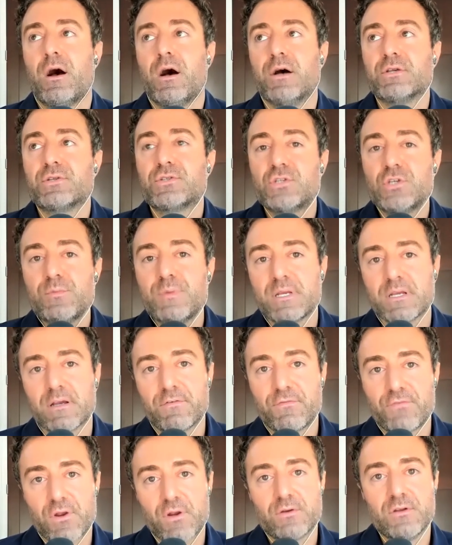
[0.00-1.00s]
assuming a
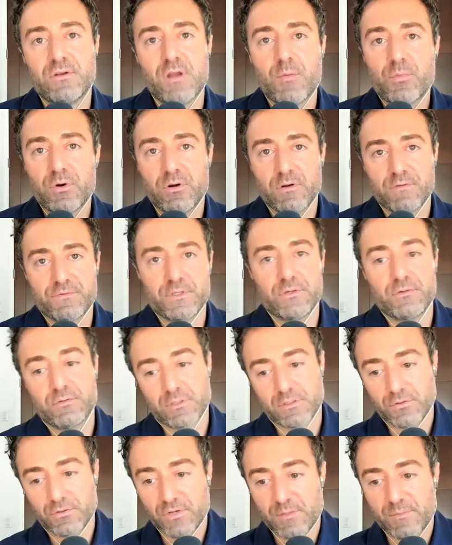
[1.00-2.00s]
fair number of you,
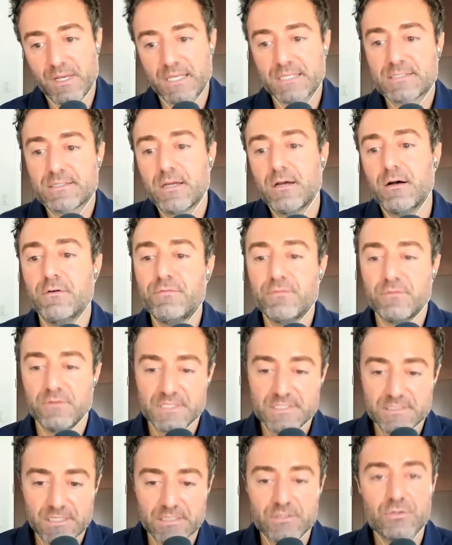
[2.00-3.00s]
including myself,
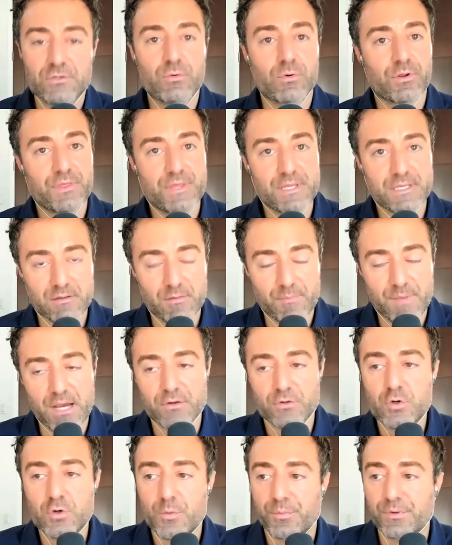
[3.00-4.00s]
listening to or thinking
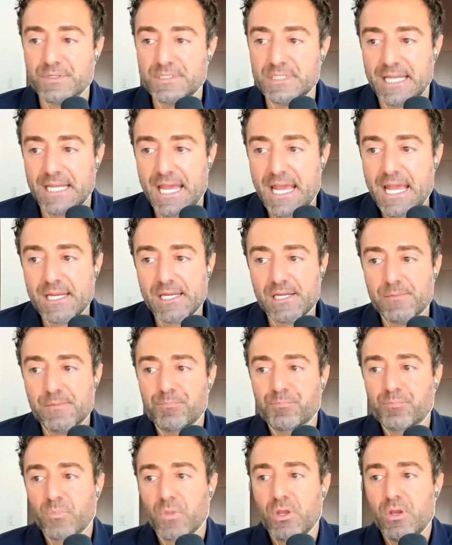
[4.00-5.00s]
about huperzine A,
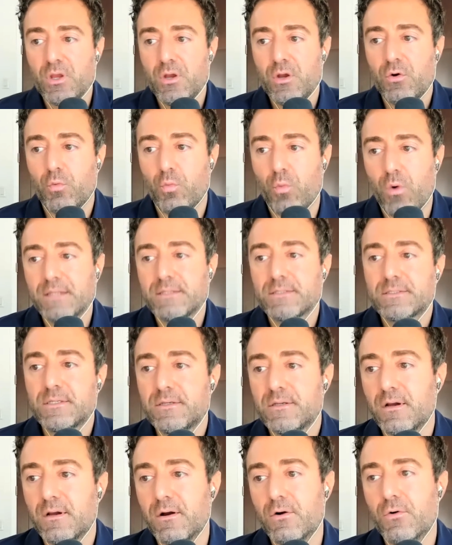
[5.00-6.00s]
want to
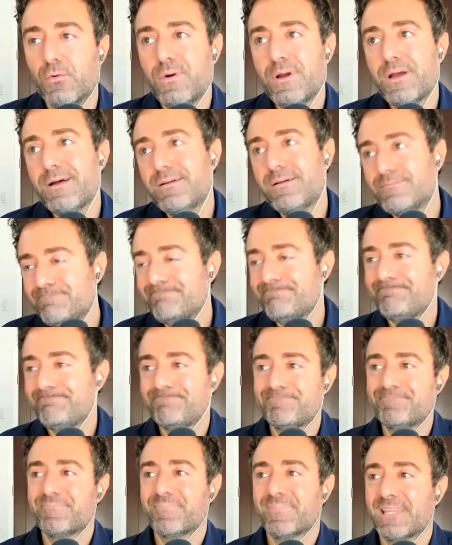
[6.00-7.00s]
know, well,
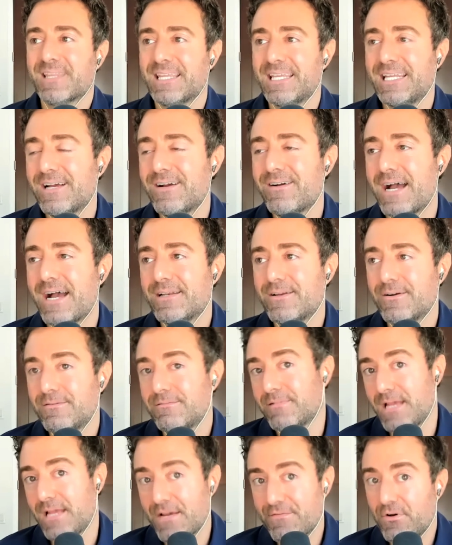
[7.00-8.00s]
you know, I
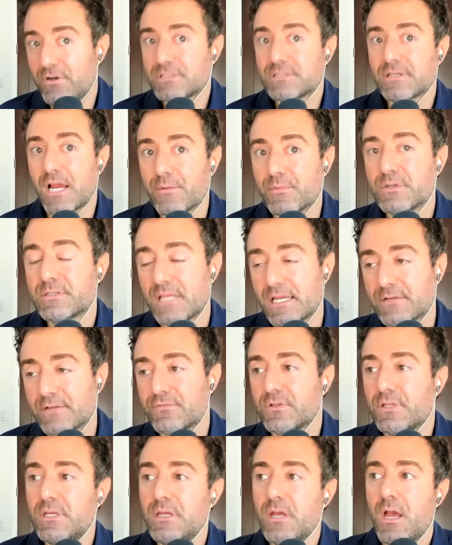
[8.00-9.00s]
don't have Alzheimer's,
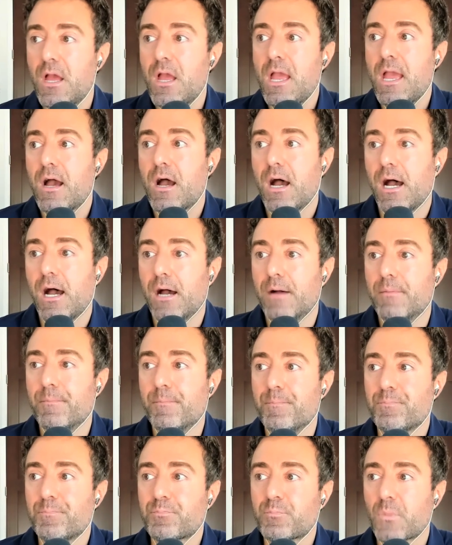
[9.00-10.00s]
thankfully,
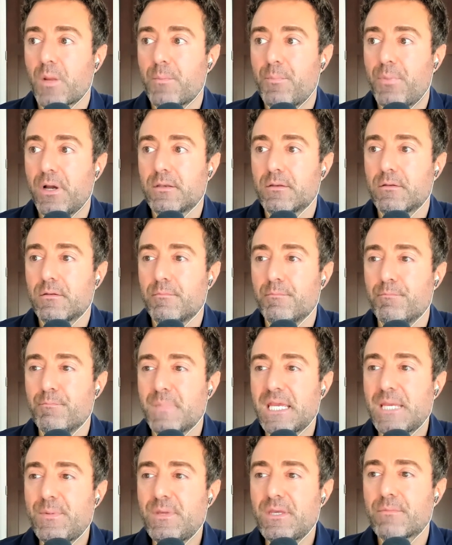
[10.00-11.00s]
um, but
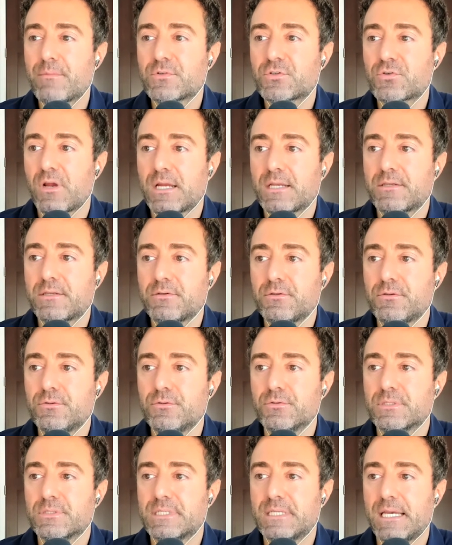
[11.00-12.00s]
maybe I'm trying
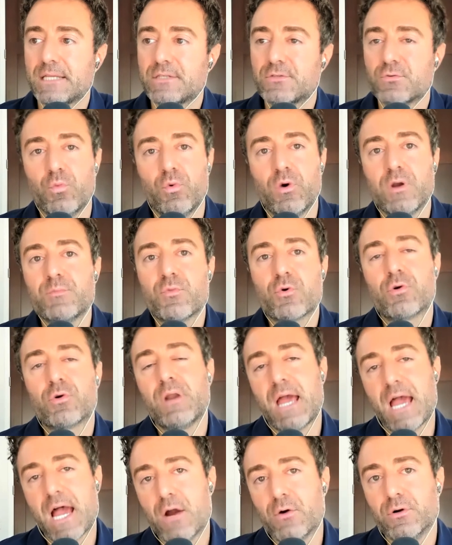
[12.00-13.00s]
to get one more
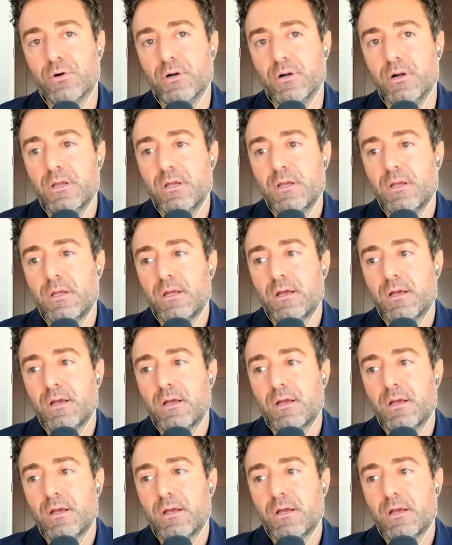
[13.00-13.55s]
hour